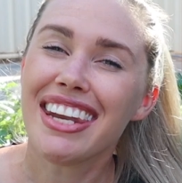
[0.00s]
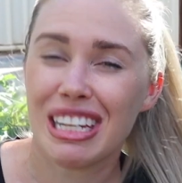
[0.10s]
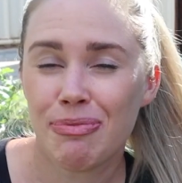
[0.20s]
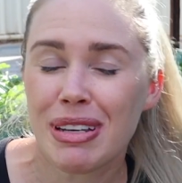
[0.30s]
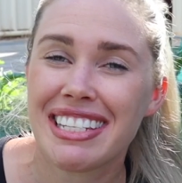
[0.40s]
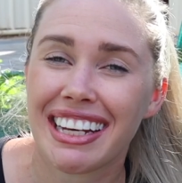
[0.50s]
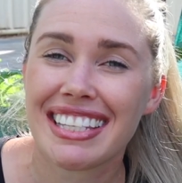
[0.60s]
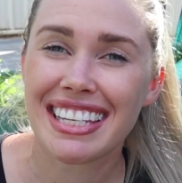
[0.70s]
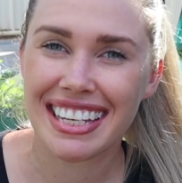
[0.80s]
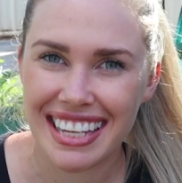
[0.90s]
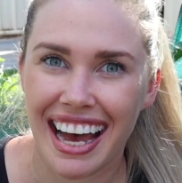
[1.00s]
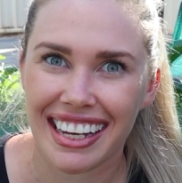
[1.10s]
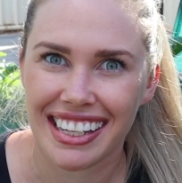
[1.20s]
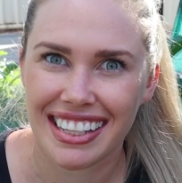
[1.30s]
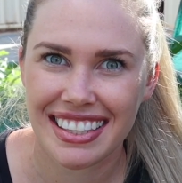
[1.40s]
Number 6 is
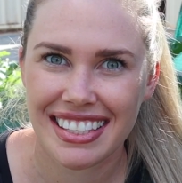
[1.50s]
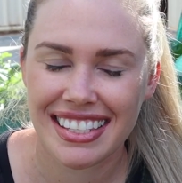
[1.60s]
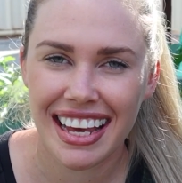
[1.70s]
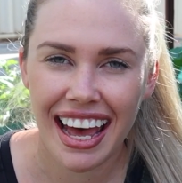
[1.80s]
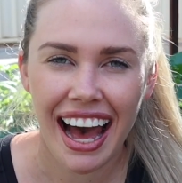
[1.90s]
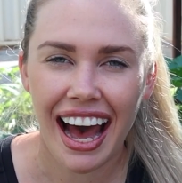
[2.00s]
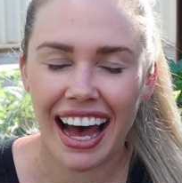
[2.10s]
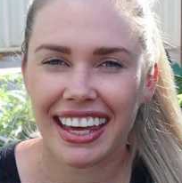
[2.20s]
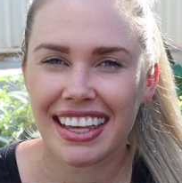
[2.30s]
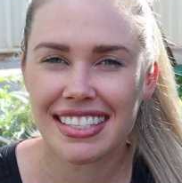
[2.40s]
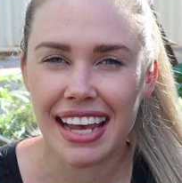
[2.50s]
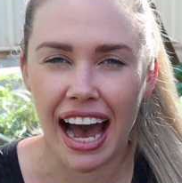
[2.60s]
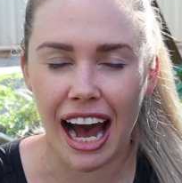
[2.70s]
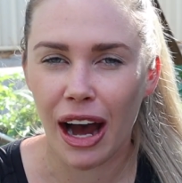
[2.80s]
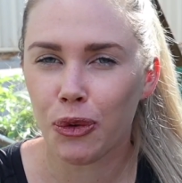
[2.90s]
onions. Onions
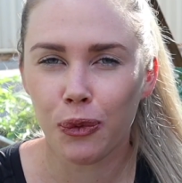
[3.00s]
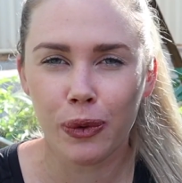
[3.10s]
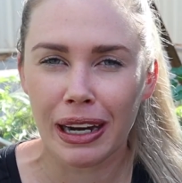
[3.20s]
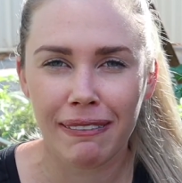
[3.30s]
are a really,